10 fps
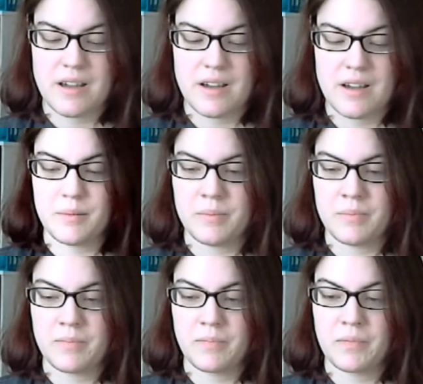Um,
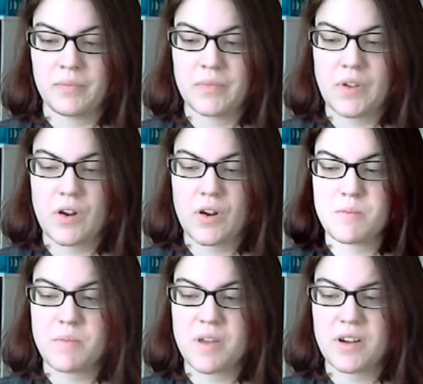
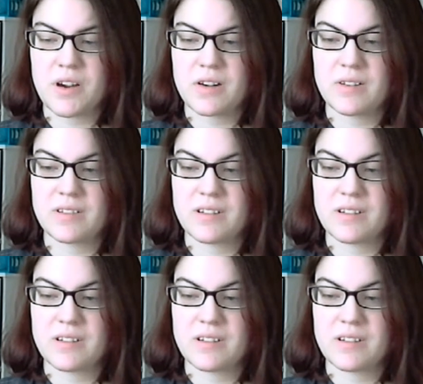her mother